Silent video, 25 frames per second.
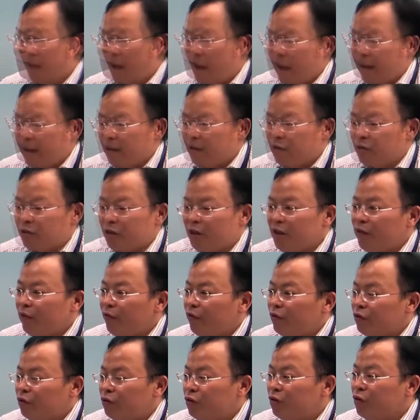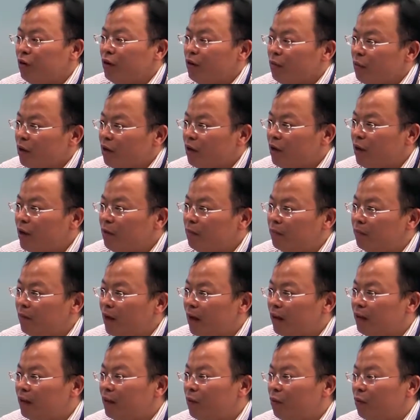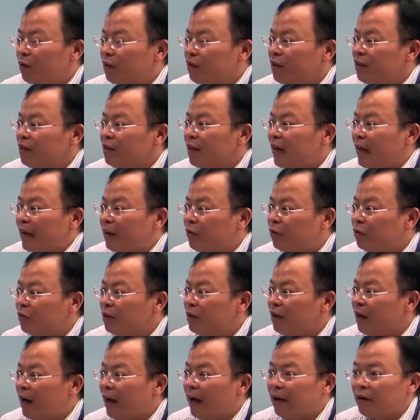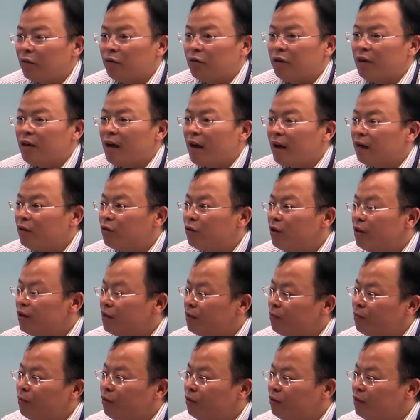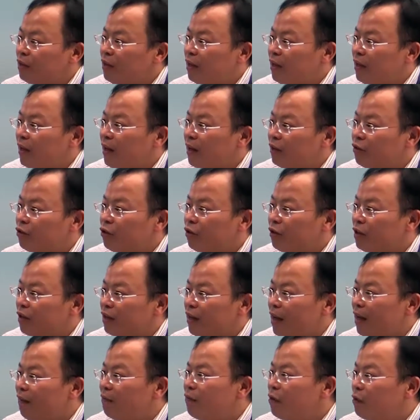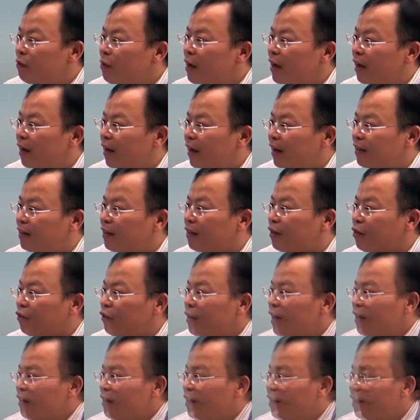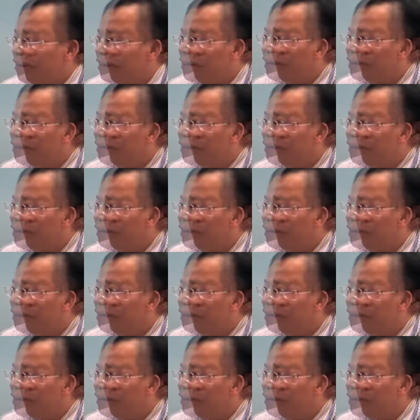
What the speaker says: IoT for sure it will come. And what is IoT? IoT actually is put the electronic everywhere and connected.